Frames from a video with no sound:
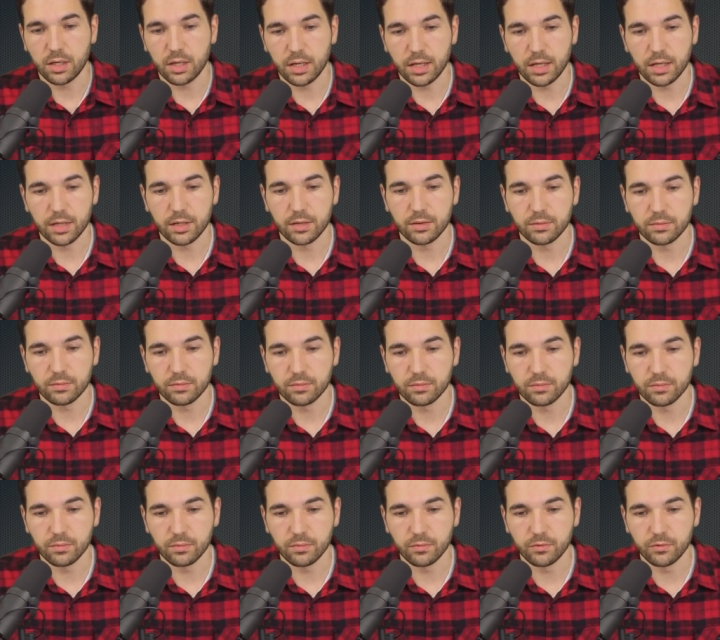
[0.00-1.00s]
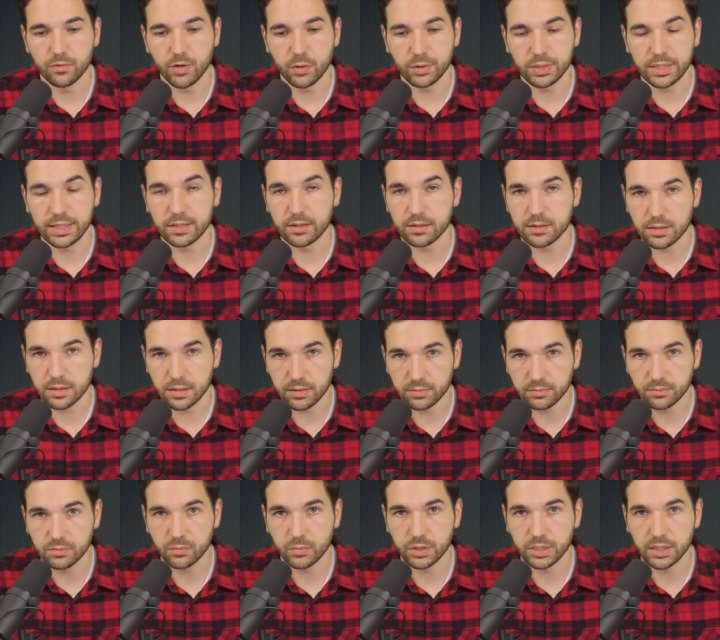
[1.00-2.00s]
vote guilty
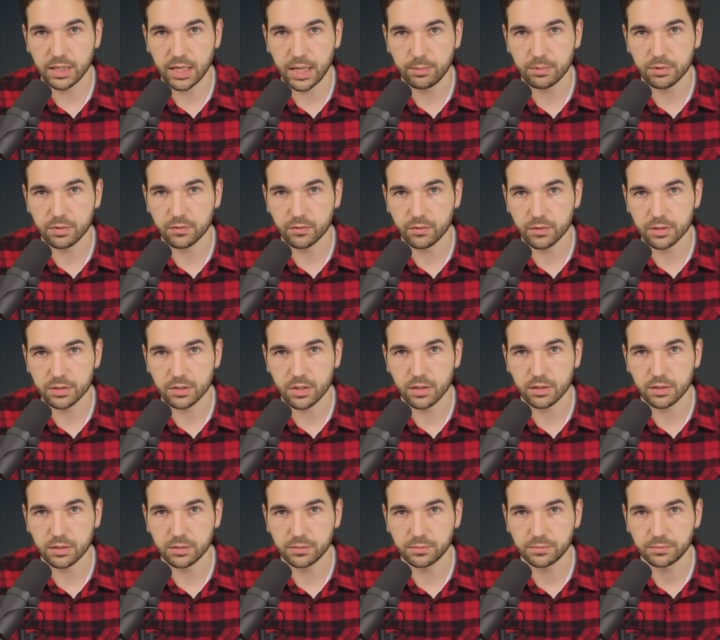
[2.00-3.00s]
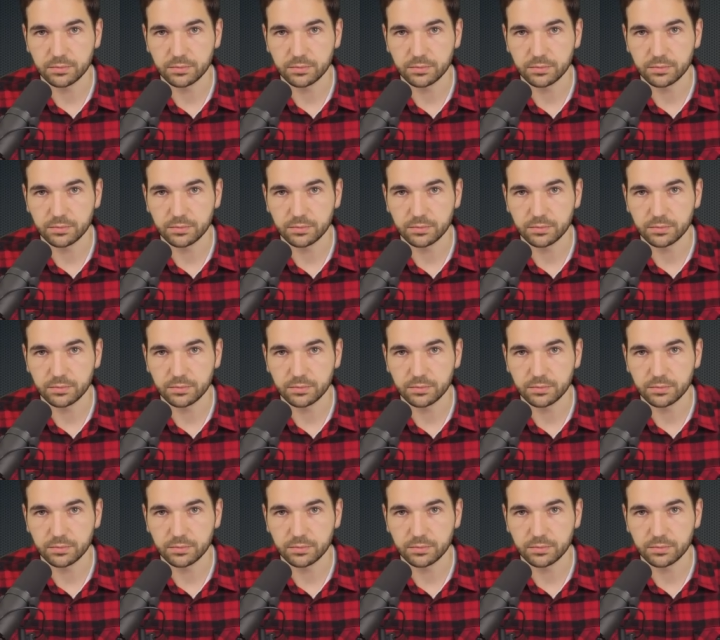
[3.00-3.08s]
when it came to the first article.